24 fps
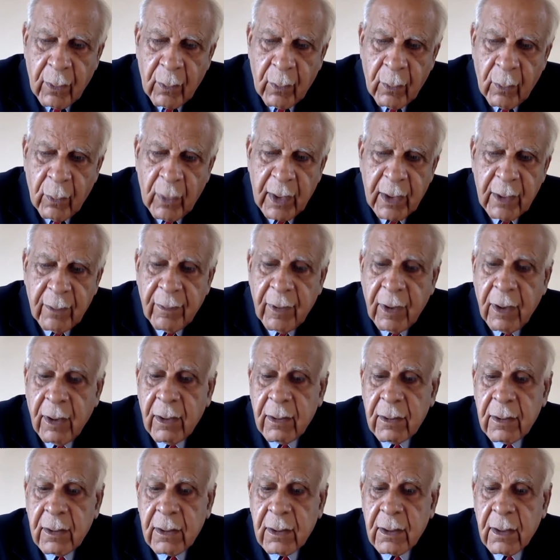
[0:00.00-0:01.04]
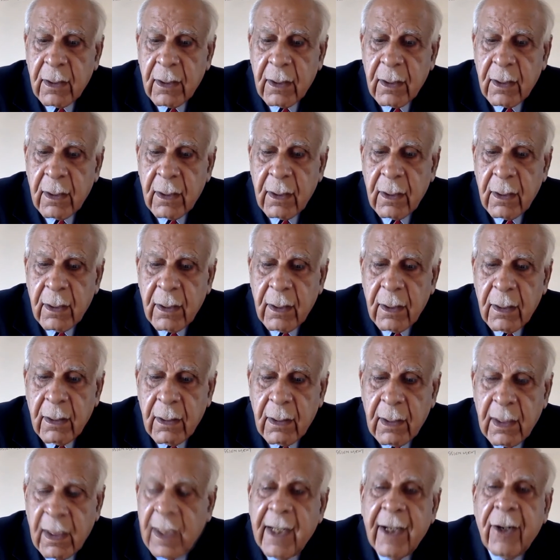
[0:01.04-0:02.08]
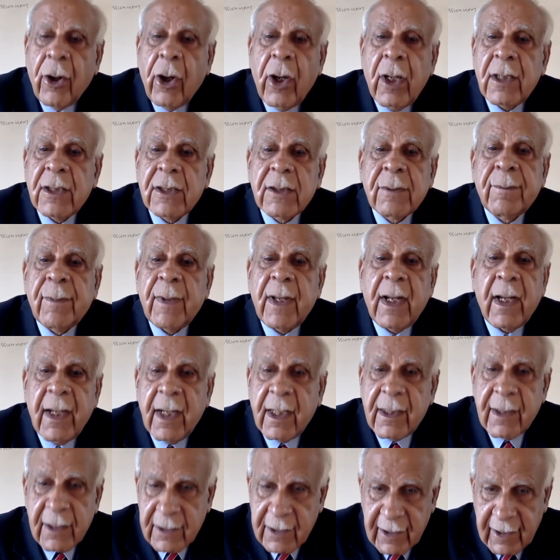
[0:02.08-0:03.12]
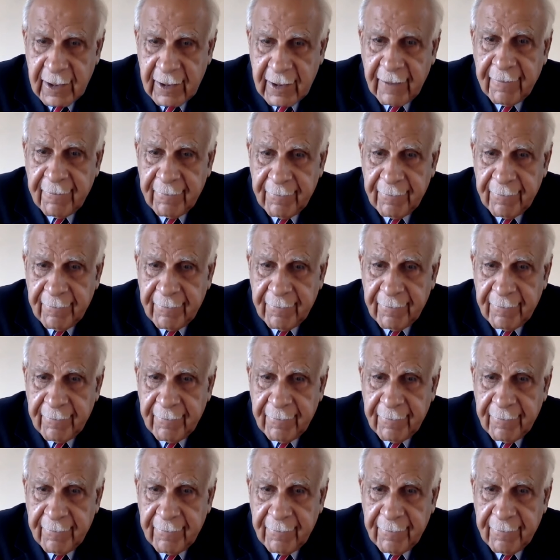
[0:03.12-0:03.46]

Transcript: What about an oil spill, let us say?